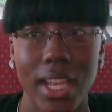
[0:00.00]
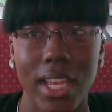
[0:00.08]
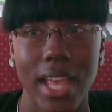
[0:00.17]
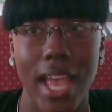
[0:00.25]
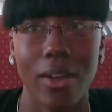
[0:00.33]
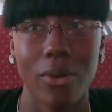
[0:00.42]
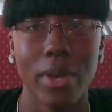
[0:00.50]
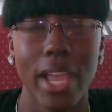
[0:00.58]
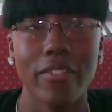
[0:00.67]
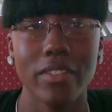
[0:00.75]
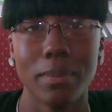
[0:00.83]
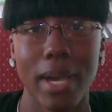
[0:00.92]
and how
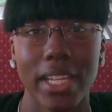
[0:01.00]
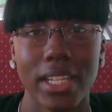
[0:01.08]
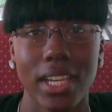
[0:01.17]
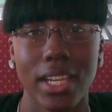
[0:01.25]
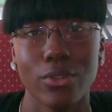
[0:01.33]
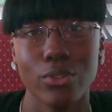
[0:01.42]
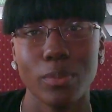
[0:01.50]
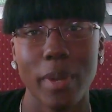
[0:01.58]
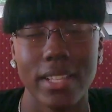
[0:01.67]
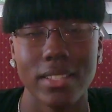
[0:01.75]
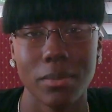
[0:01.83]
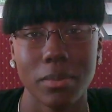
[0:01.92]
everybody in a group
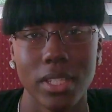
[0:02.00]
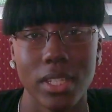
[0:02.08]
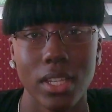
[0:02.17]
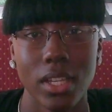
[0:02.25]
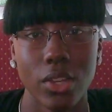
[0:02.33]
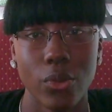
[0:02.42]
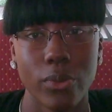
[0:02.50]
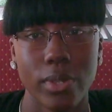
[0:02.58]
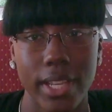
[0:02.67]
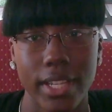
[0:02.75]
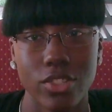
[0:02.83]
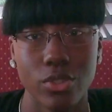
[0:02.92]
has something
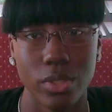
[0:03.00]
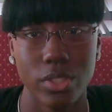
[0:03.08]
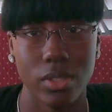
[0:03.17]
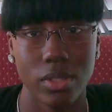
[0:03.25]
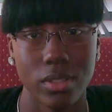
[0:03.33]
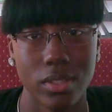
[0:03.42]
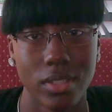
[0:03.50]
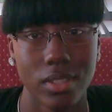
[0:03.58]
related to each other.